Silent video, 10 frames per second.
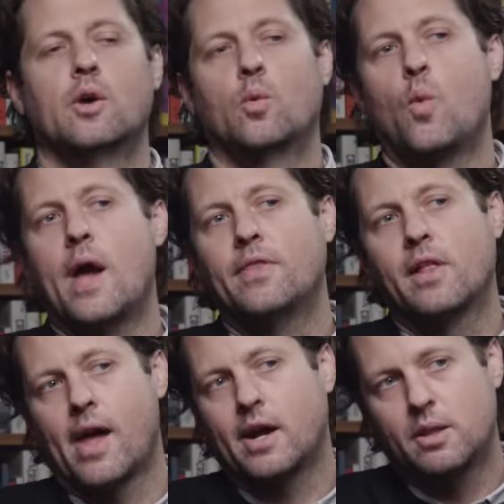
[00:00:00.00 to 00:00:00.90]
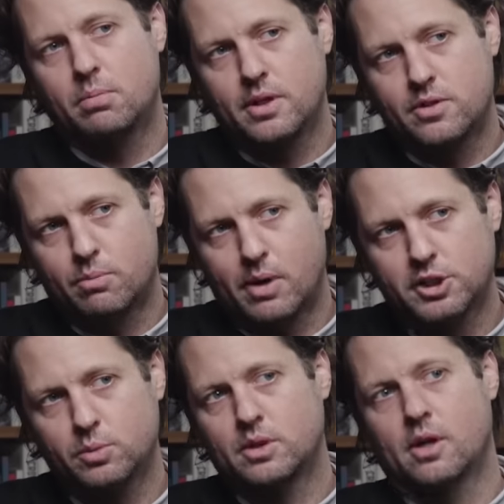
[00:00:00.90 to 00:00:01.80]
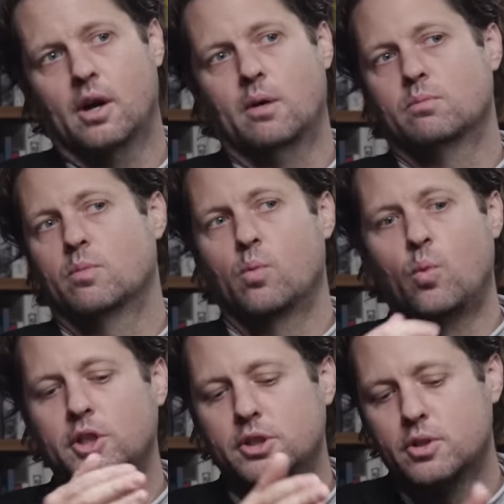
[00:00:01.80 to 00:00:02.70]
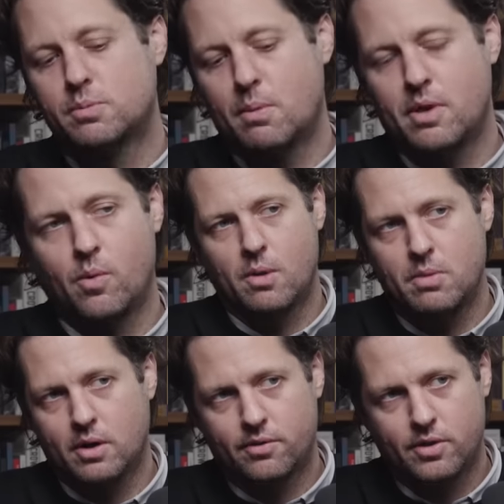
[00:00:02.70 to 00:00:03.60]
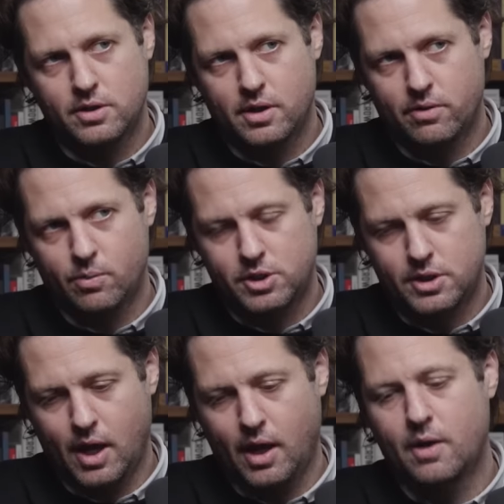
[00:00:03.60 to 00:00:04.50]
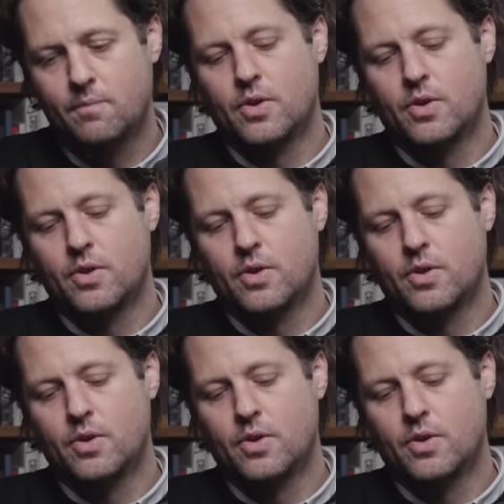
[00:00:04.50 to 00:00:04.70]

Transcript: when the likely police repression would come, which newspaper to be on the front of on which day.